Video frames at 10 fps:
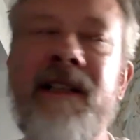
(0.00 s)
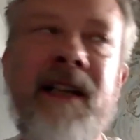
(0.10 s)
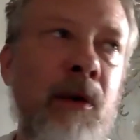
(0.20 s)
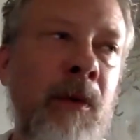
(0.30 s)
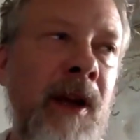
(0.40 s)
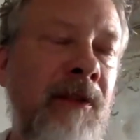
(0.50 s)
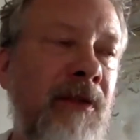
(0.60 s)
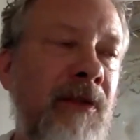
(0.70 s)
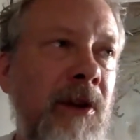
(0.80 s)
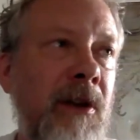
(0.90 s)
get away
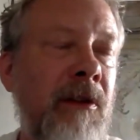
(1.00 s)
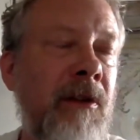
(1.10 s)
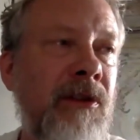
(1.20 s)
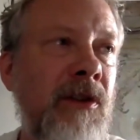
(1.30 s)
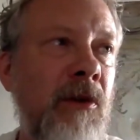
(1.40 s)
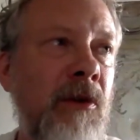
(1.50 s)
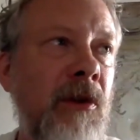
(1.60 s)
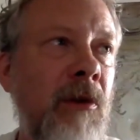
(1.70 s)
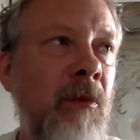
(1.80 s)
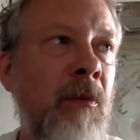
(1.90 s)
from the
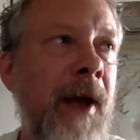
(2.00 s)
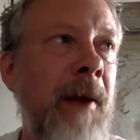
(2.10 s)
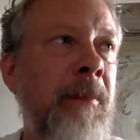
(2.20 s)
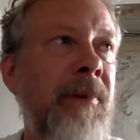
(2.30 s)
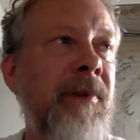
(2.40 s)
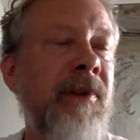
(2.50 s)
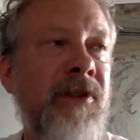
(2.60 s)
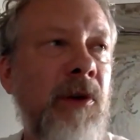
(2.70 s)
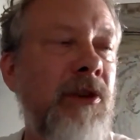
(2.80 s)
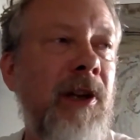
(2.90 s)
social web,
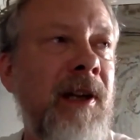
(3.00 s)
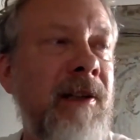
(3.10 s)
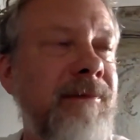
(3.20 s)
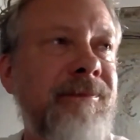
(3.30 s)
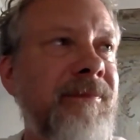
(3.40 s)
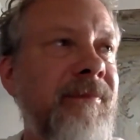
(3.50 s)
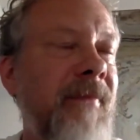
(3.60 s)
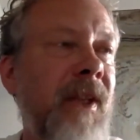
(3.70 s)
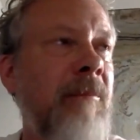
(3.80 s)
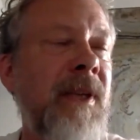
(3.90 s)
social
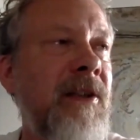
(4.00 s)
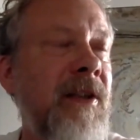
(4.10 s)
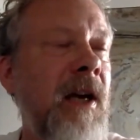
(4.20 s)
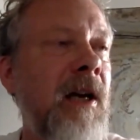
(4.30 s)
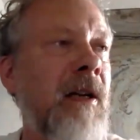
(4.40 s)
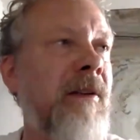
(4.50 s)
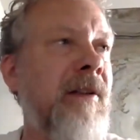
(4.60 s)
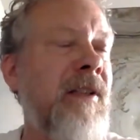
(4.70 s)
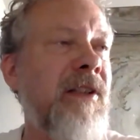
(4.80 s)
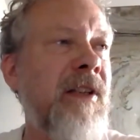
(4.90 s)
media and
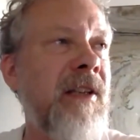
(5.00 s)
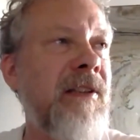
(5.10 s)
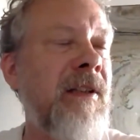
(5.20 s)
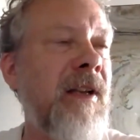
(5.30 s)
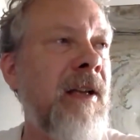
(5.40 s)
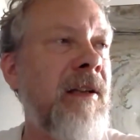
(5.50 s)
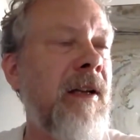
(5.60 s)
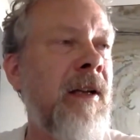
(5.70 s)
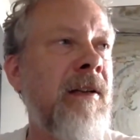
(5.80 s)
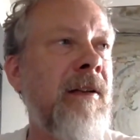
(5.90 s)
internet
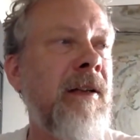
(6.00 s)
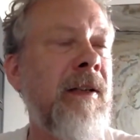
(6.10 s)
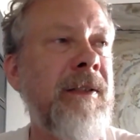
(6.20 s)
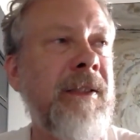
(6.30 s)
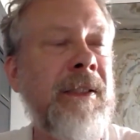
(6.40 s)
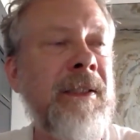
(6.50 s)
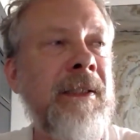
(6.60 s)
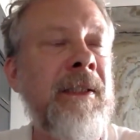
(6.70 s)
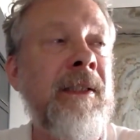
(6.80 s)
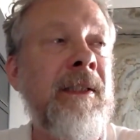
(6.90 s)
and
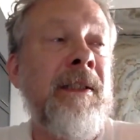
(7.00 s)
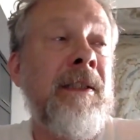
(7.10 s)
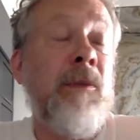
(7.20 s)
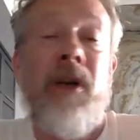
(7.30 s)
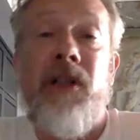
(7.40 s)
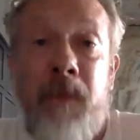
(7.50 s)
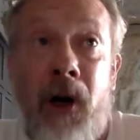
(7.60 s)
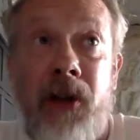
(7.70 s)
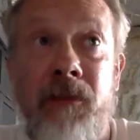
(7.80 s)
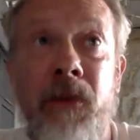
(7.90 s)
when it's
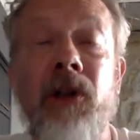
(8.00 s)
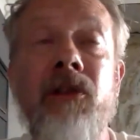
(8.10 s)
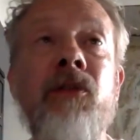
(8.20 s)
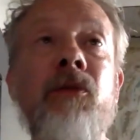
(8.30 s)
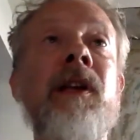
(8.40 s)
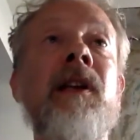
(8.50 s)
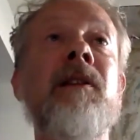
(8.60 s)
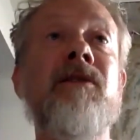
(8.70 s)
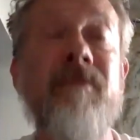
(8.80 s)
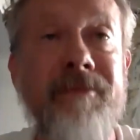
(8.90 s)
possible to
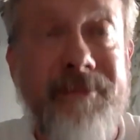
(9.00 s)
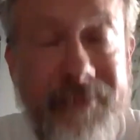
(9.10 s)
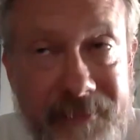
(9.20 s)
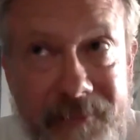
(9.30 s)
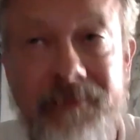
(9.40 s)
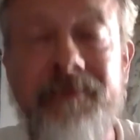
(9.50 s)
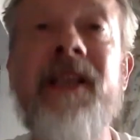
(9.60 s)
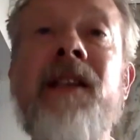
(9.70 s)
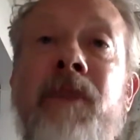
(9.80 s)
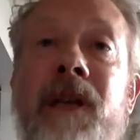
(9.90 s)
really
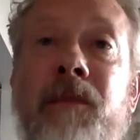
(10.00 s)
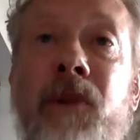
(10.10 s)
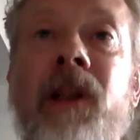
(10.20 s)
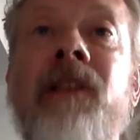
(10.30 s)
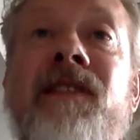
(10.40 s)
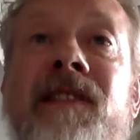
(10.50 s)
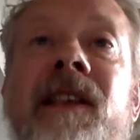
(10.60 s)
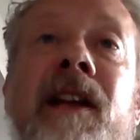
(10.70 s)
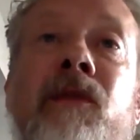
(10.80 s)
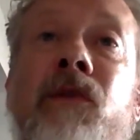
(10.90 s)
meet people and see
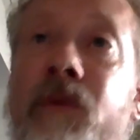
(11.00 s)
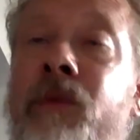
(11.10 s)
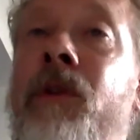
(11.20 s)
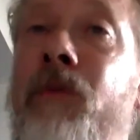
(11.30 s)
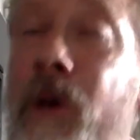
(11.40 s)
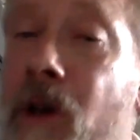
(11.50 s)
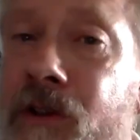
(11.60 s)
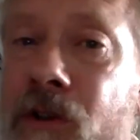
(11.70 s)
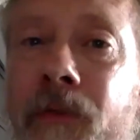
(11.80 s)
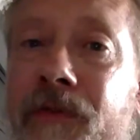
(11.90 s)
that we're not
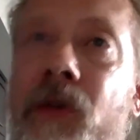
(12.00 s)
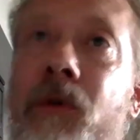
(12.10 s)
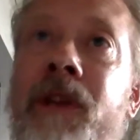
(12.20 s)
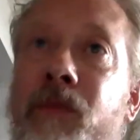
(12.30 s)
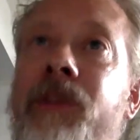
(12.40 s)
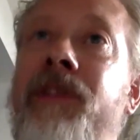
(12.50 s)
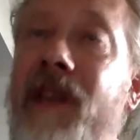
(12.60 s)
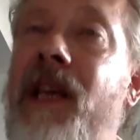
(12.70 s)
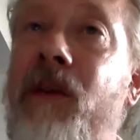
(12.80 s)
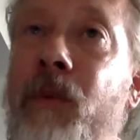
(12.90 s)
so few that we
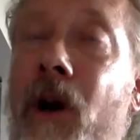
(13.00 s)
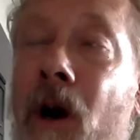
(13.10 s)
think we